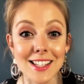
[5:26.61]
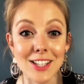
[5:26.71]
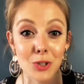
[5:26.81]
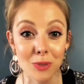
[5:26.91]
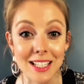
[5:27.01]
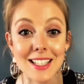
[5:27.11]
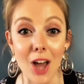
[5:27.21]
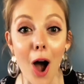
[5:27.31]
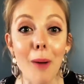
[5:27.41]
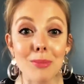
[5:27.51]
that you need to
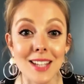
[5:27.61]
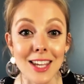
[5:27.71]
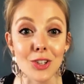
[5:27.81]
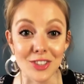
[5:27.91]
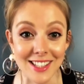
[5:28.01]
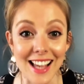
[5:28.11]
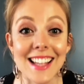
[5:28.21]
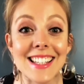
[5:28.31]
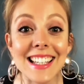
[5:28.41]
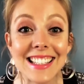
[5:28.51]
update your
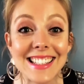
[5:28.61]
settings?